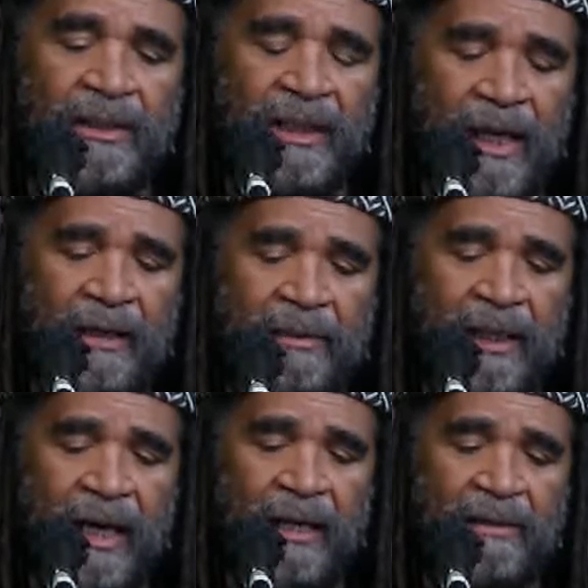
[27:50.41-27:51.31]
times
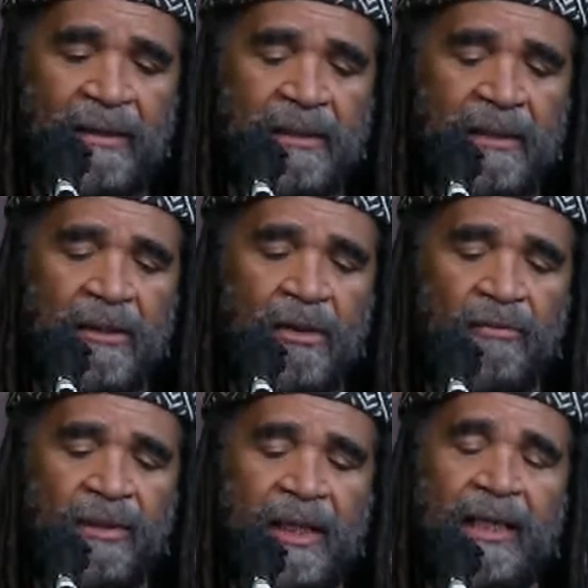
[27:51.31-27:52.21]
higher than the
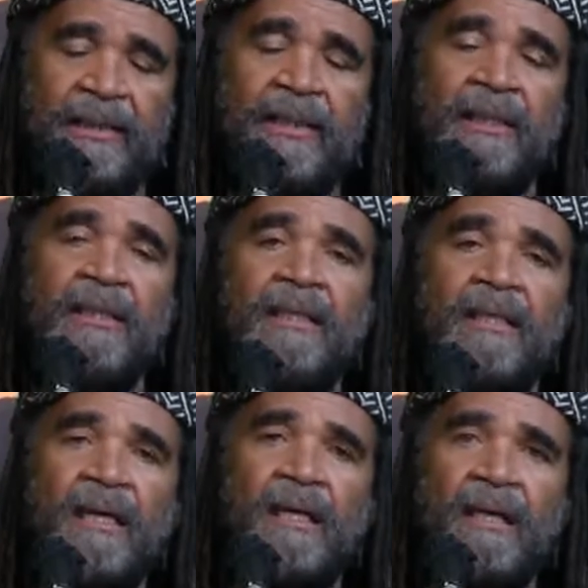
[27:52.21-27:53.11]
COVID-19
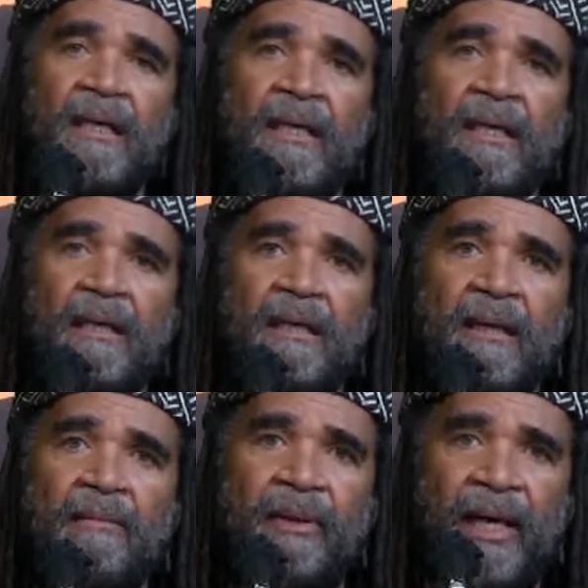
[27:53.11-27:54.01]

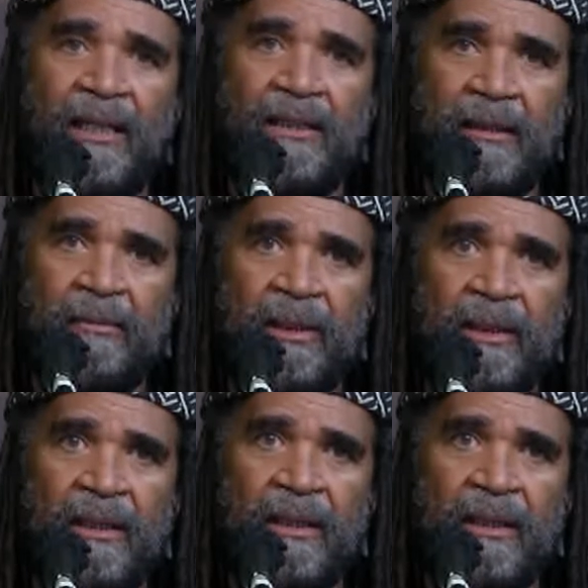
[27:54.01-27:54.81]
pandemic.